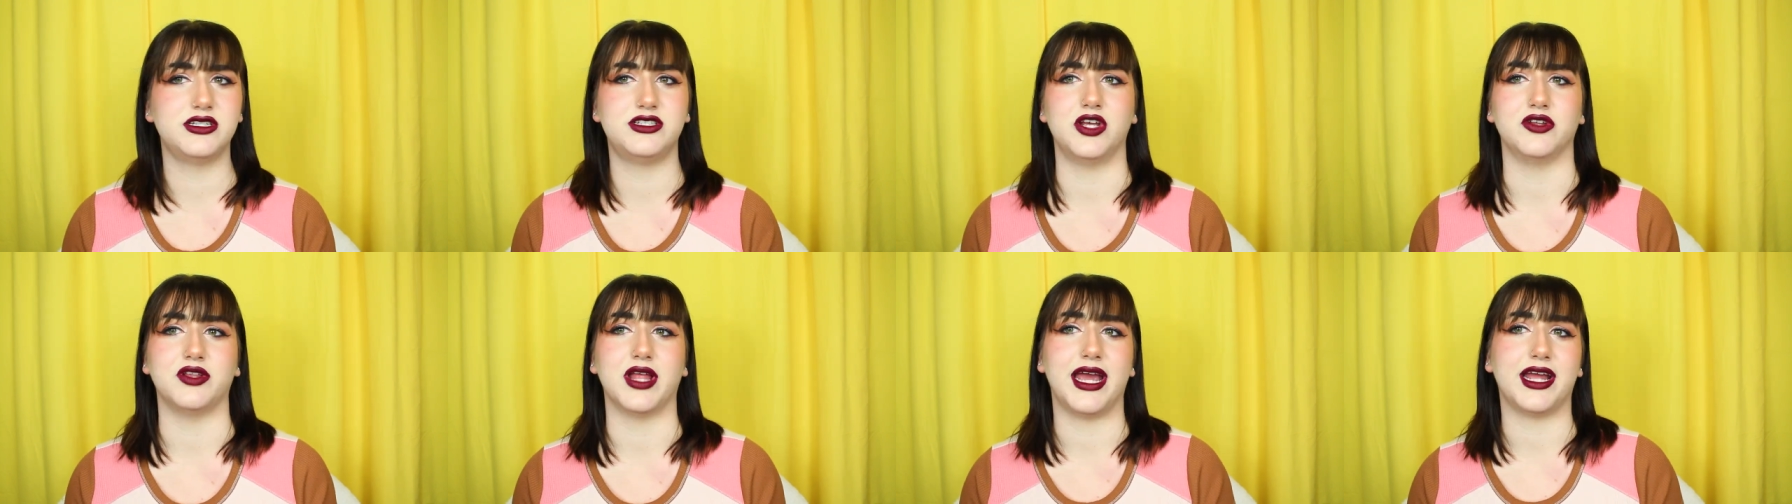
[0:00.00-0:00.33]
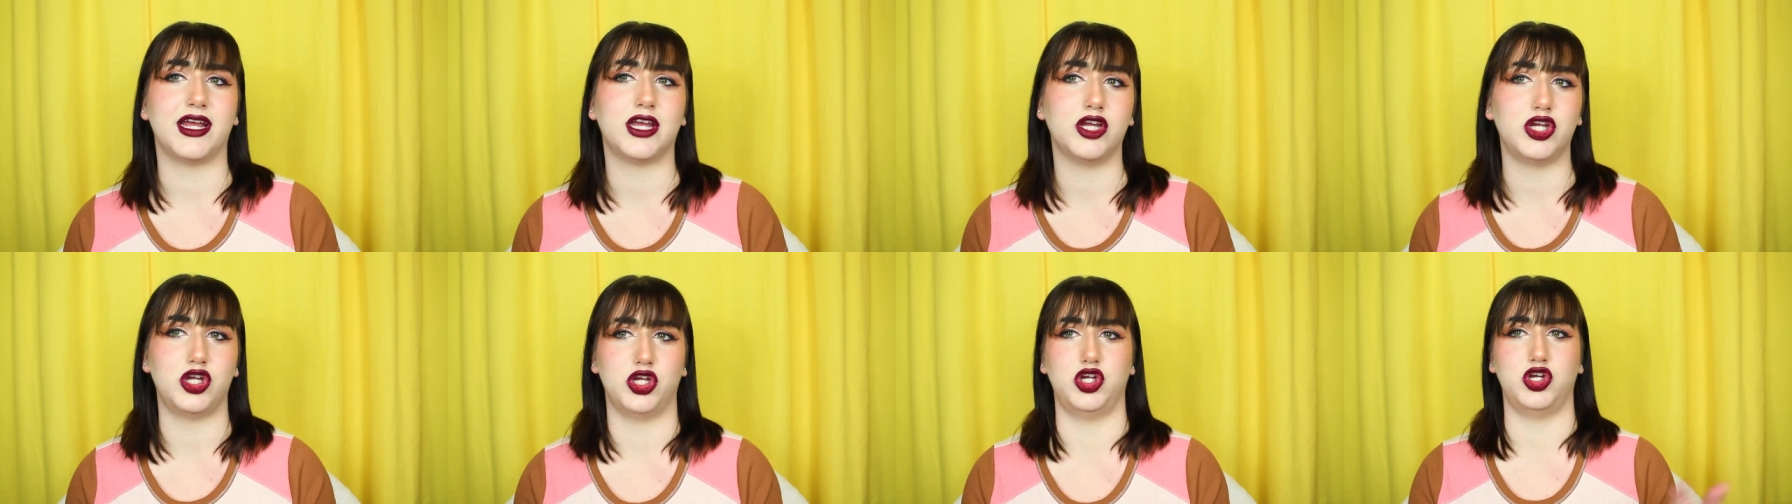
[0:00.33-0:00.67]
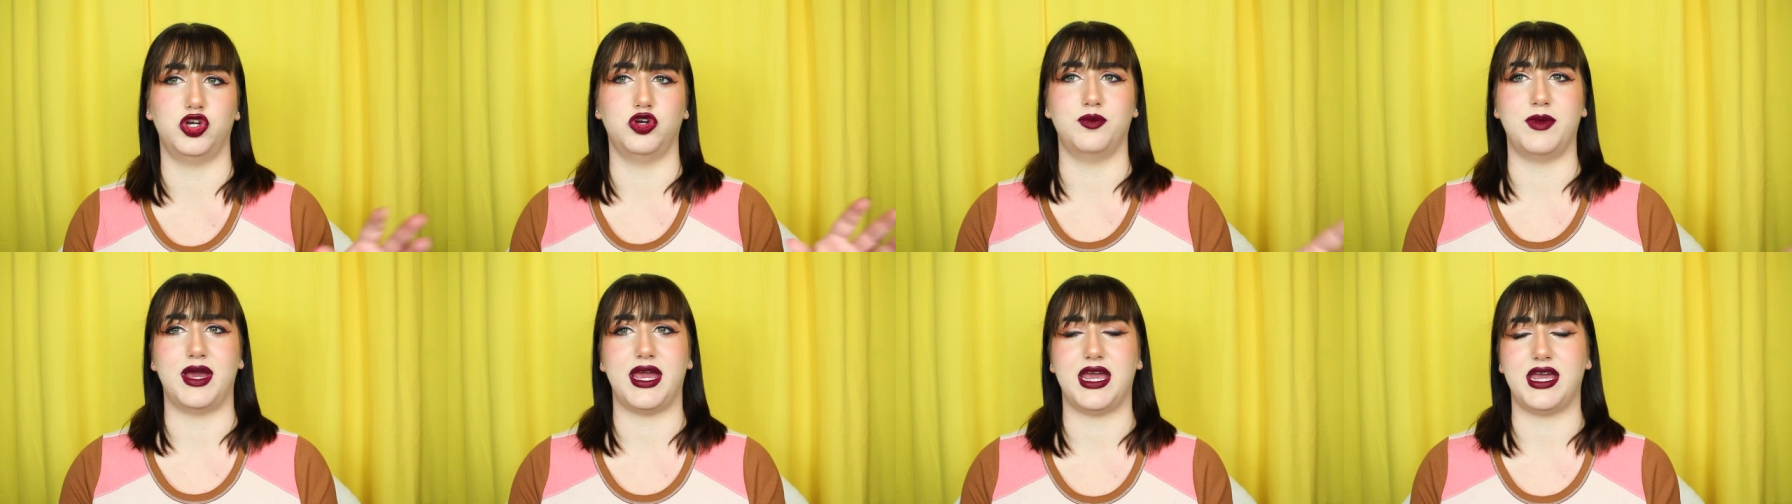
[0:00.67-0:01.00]
So like
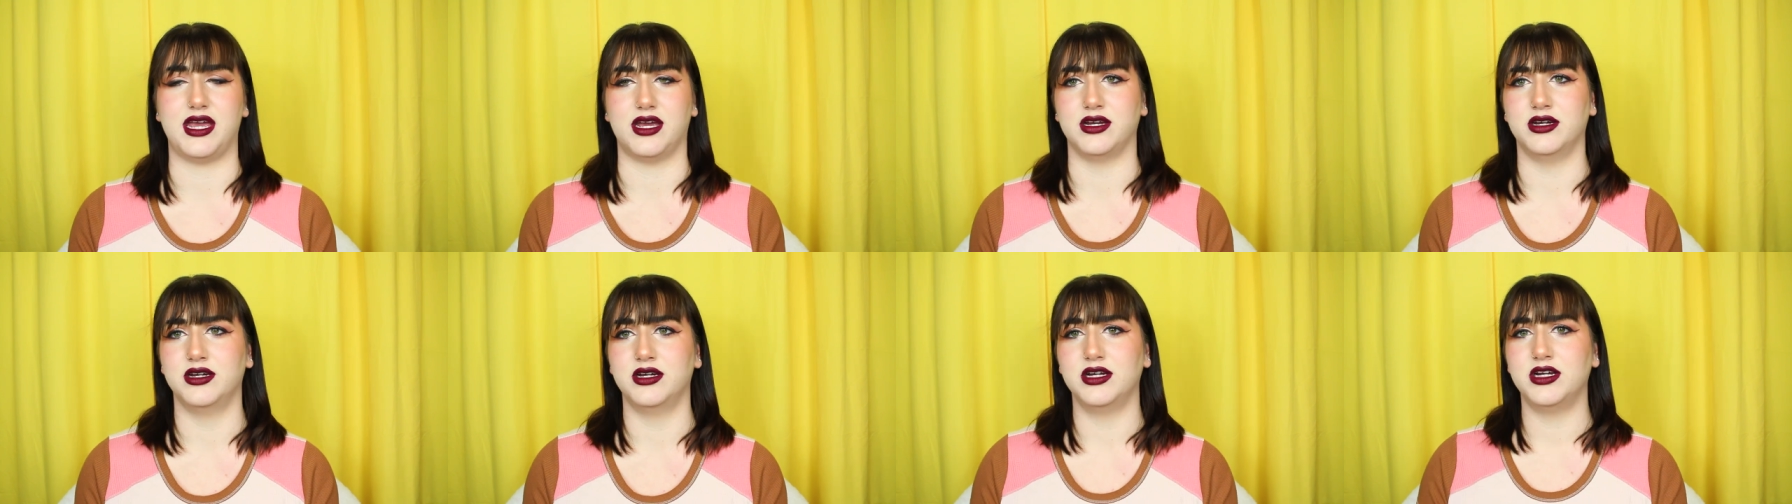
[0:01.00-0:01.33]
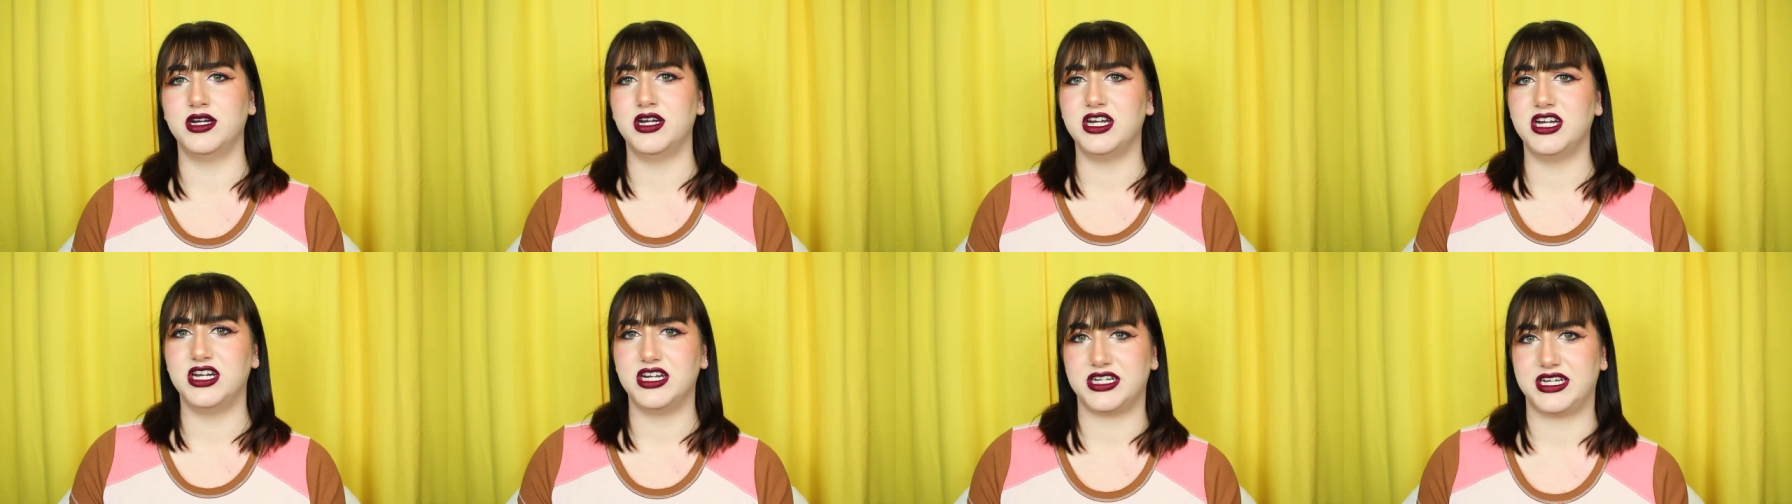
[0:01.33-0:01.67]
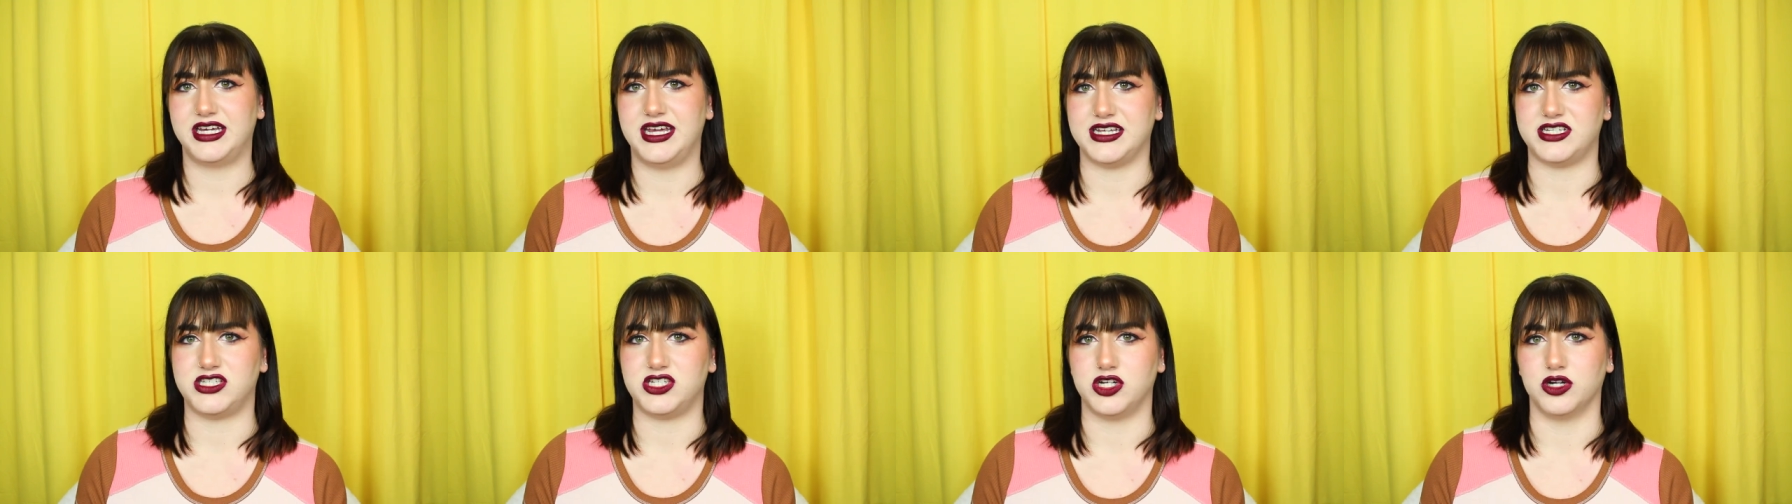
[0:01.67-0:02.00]
you may
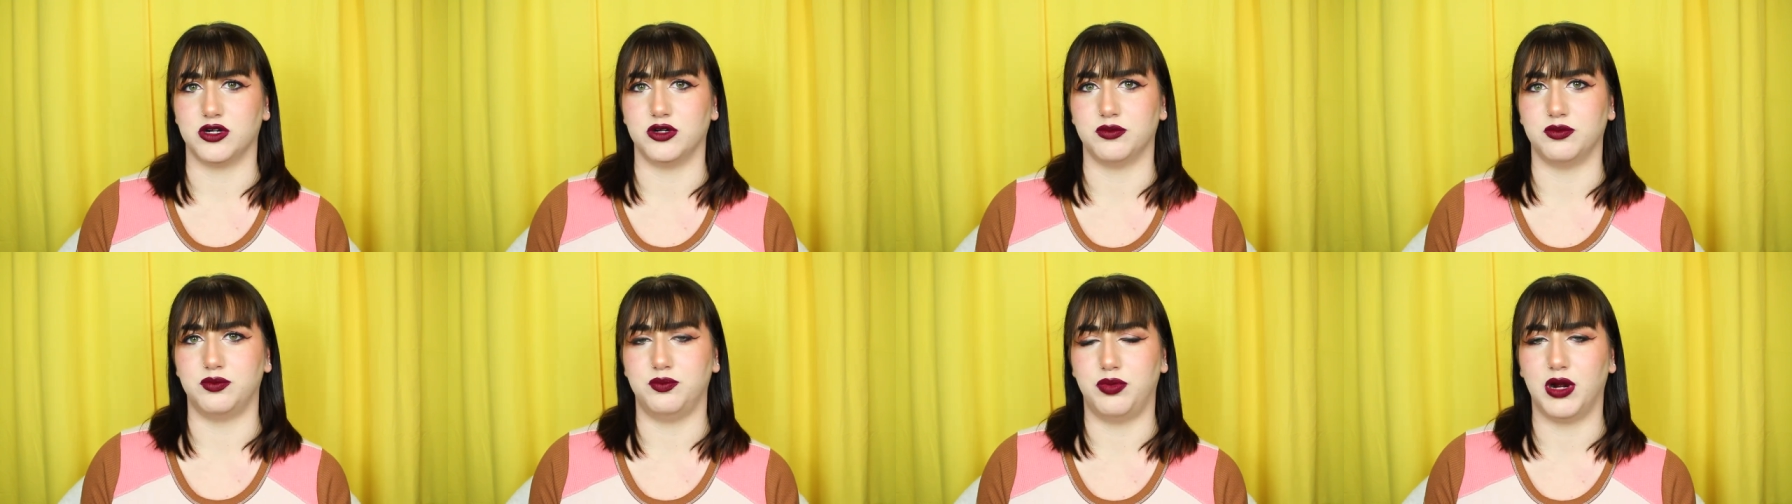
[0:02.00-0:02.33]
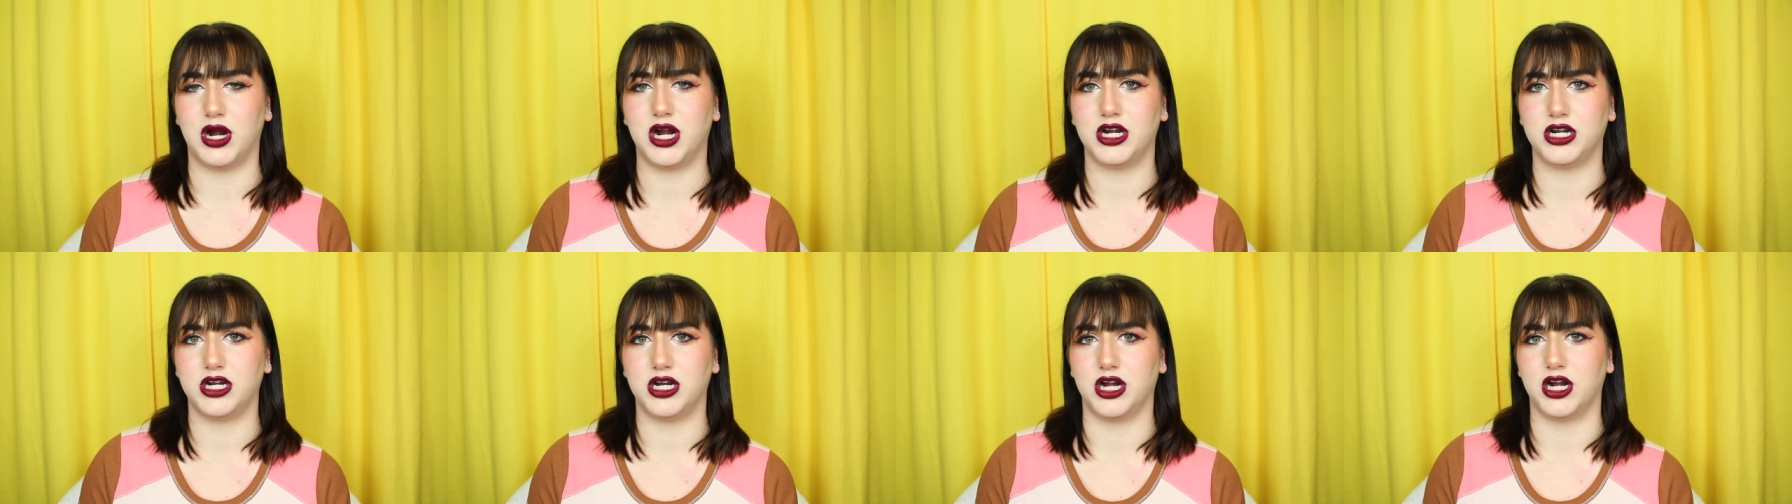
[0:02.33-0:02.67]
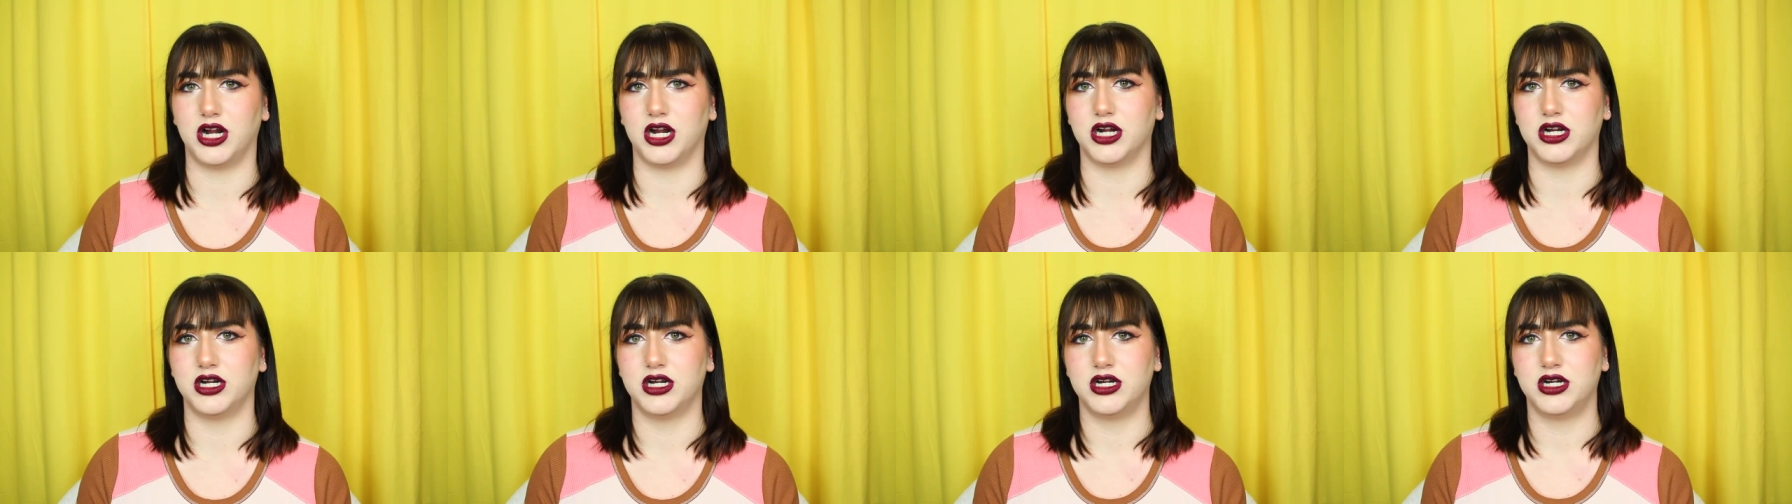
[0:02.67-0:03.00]
kiss your
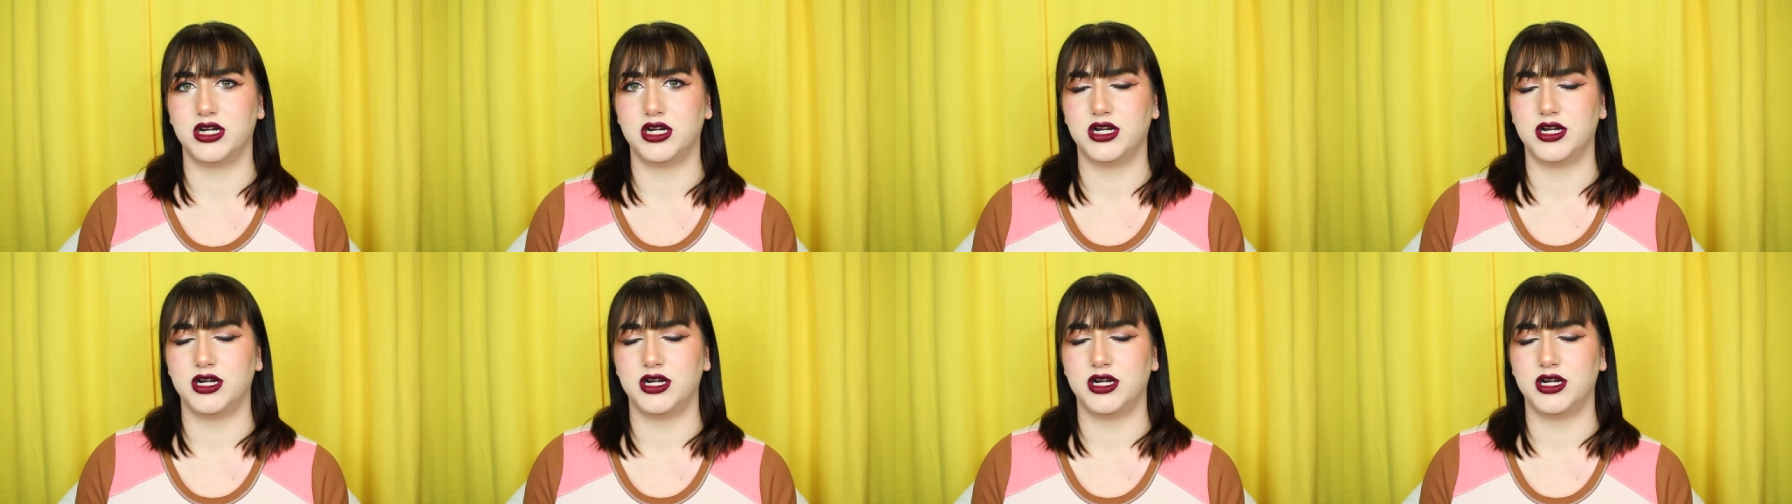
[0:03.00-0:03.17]
partner